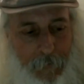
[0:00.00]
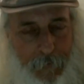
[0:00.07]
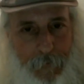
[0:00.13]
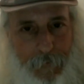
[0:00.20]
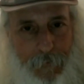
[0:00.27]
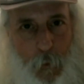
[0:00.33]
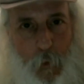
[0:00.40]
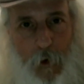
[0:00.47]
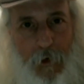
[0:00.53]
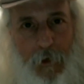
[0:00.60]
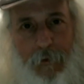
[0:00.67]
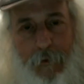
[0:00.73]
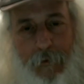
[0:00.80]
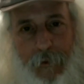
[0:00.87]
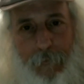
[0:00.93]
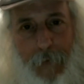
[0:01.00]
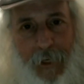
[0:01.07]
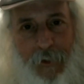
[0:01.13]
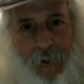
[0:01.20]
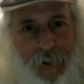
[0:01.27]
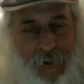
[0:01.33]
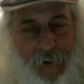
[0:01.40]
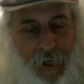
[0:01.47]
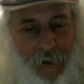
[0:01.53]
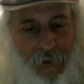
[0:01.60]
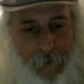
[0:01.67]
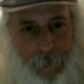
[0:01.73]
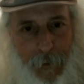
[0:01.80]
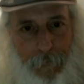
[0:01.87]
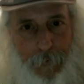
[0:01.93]
world or dimension things
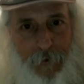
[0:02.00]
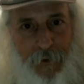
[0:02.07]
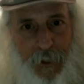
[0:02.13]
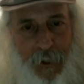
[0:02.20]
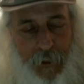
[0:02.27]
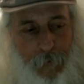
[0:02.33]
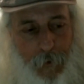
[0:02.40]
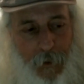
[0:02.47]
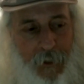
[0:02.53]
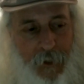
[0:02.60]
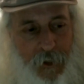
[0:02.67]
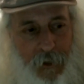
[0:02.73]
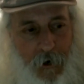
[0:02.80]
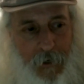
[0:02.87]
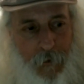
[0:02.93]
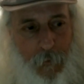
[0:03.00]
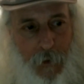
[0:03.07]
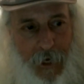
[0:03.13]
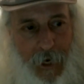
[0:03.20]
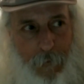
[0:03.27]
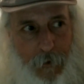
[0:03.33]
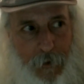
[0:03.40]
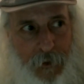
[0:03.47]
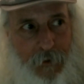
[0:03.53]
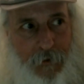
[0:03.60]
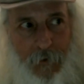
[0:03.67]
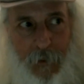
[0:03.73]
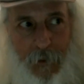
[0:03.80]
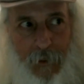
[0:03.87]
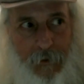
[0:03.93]
that people see really started when i was
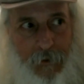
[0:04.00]
uh,